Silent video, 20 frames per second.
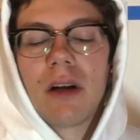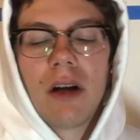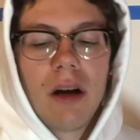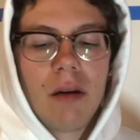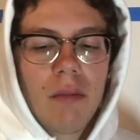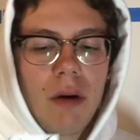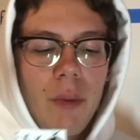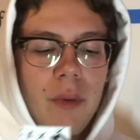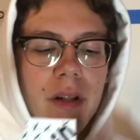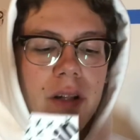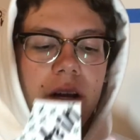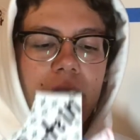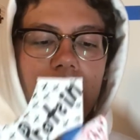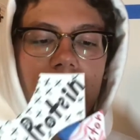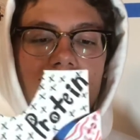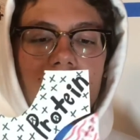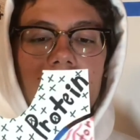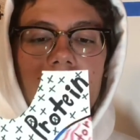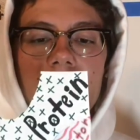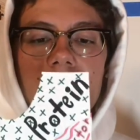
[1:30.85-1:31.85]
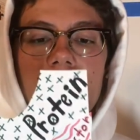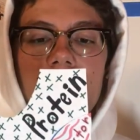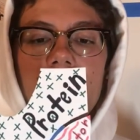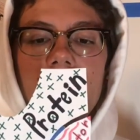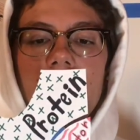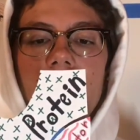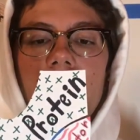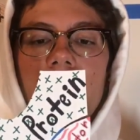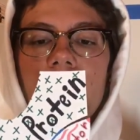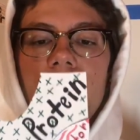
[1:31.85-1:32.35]
But when there is
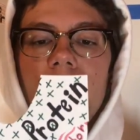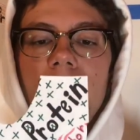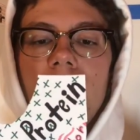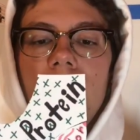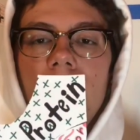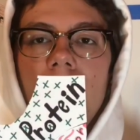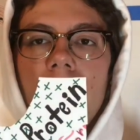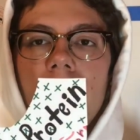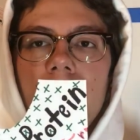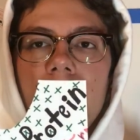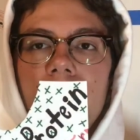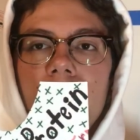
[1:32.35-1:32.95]
a small molecule